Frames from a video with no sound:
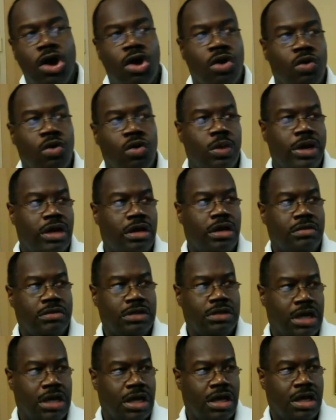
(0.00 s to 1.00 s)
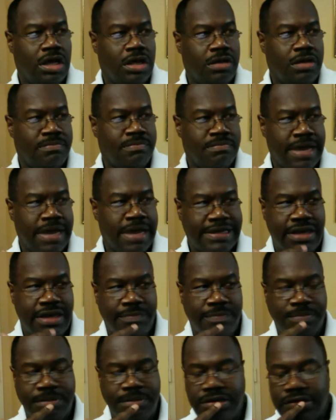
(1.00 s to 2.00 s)
Well, my
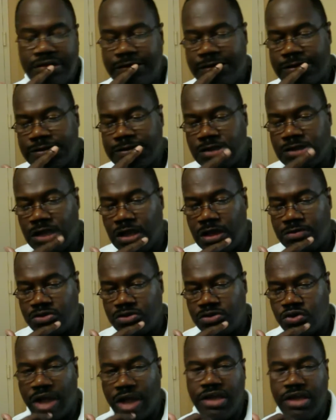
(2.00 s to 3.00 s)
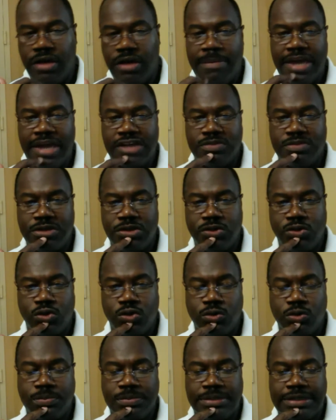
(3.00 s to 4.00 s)
company is Tricom Management
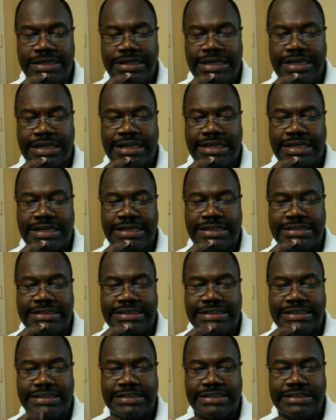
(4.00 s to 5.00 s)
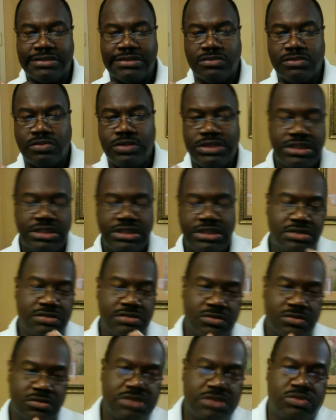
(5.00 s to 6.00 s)
Group, and
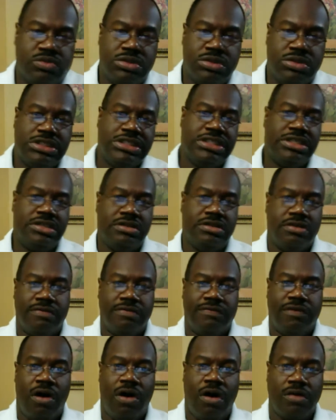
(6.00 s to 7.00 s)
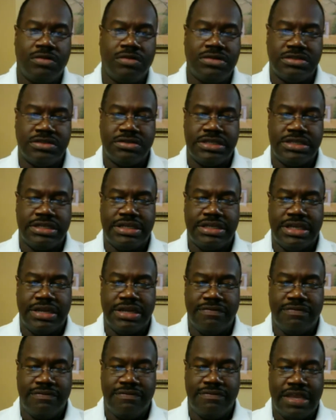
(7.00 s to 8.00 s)
we really are involved in
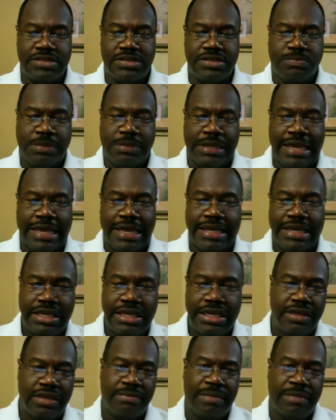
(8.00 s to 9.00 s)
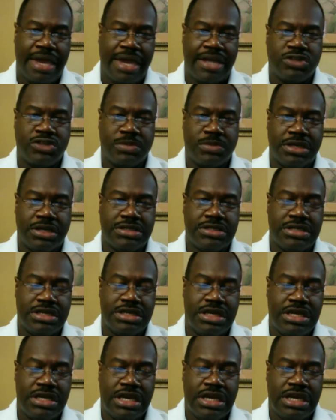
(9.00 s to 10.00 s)
event planning, event management,
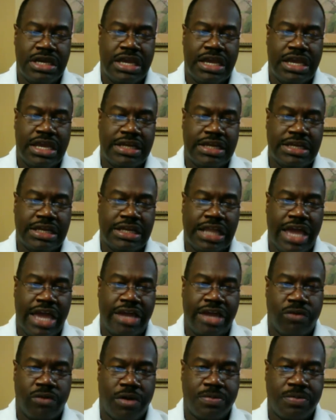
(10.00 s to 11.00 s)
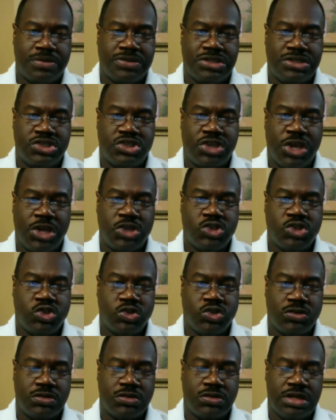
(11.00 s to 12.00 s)
and client
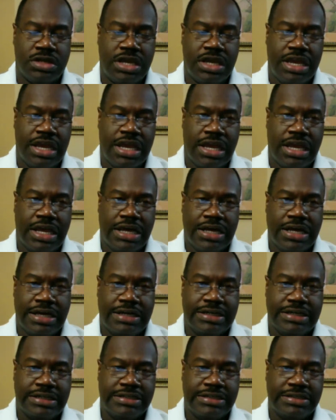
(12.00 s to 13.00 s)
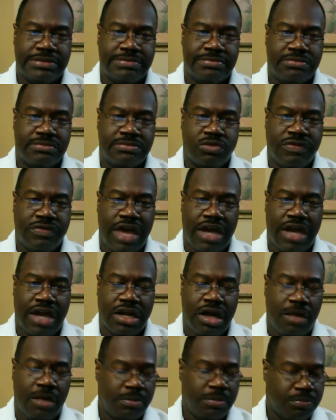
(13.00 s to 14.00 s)
representation. We've got
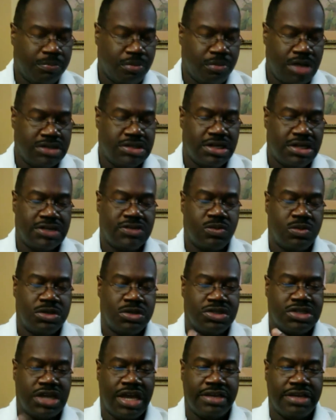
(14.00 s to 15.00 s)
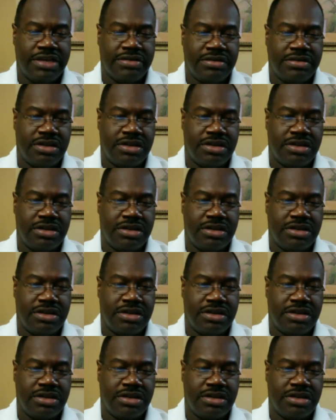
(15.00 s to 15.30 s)
a couple of projects which I,